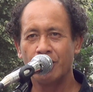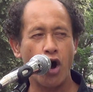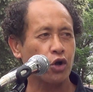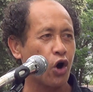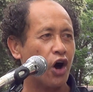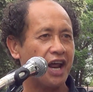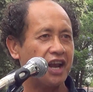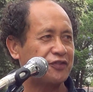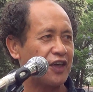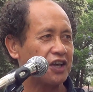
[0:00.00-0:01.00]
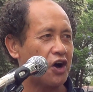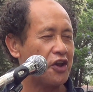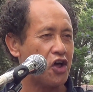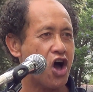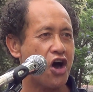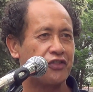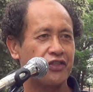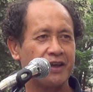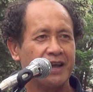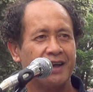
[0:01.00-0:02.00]
Or call anything on earth
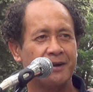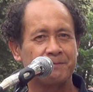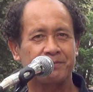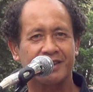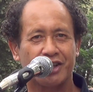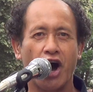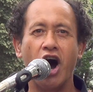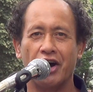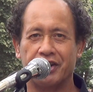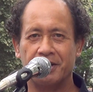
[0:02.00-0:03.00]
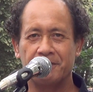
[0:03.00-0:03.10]
God.